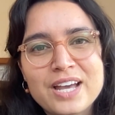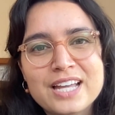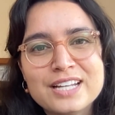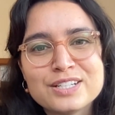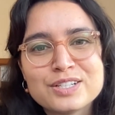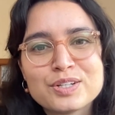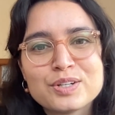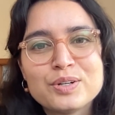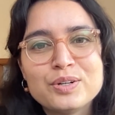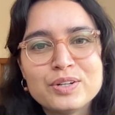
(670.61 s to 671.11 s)

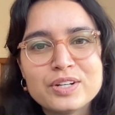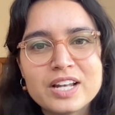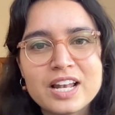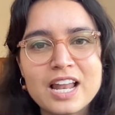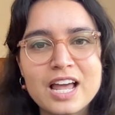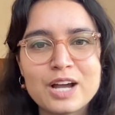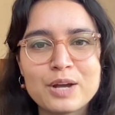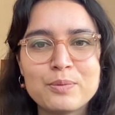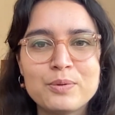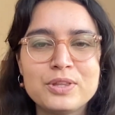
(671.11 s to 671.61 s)
and good
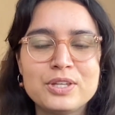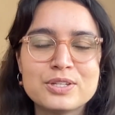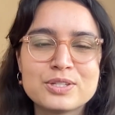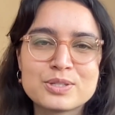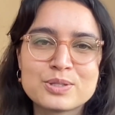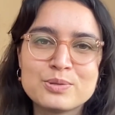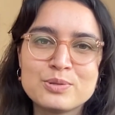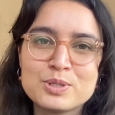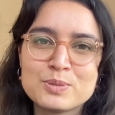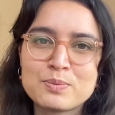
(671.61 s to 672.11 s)
luck with your
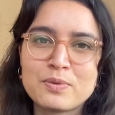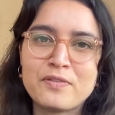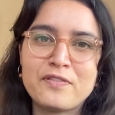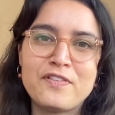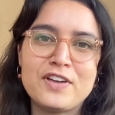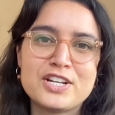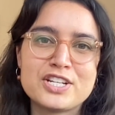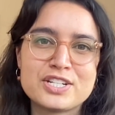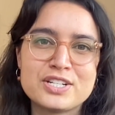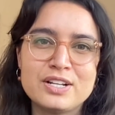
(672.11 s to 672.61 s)
school's
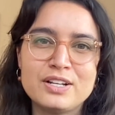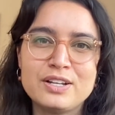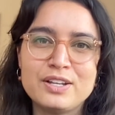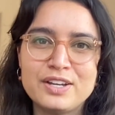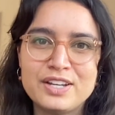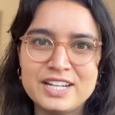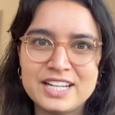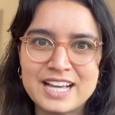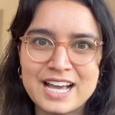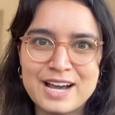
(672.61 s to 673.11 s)
professional
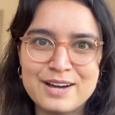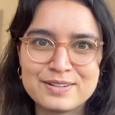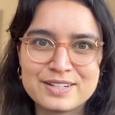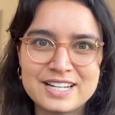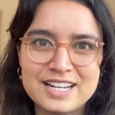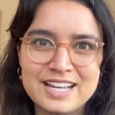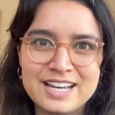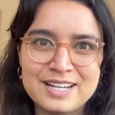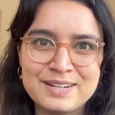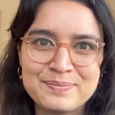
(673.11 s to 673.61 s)
learning
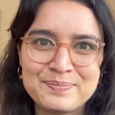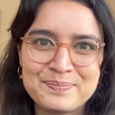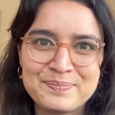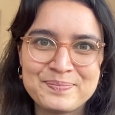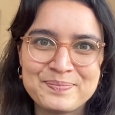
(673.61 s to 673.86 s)
outline.